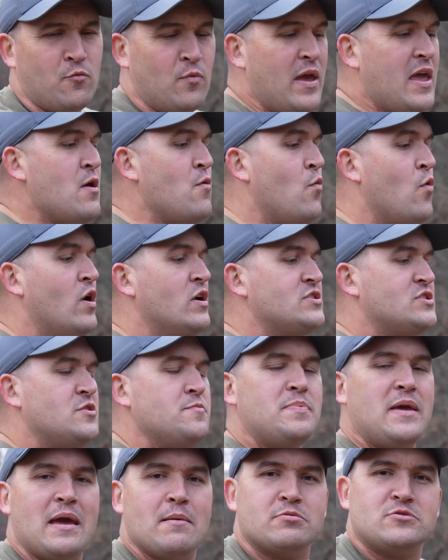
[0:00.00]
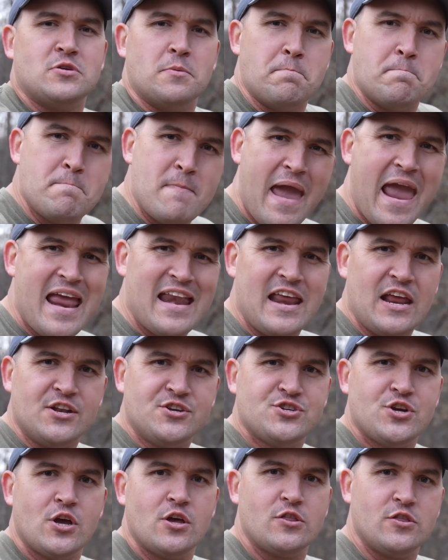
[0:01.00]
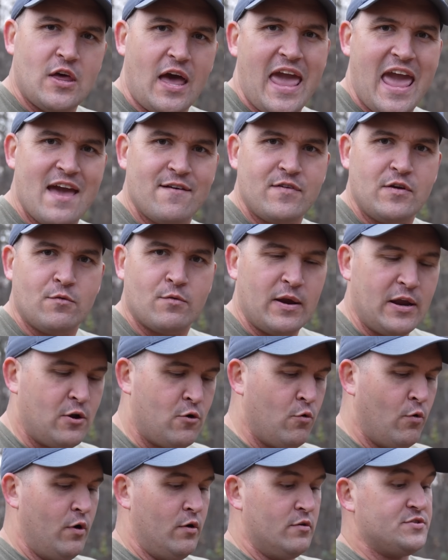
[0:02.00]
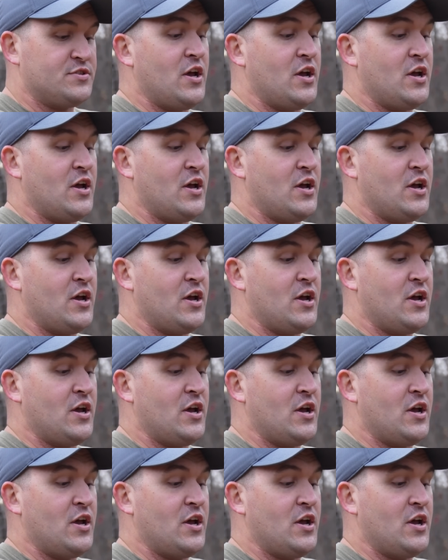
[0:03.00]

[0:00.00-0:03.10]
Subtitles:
We want to be able to manage the heavy recoil.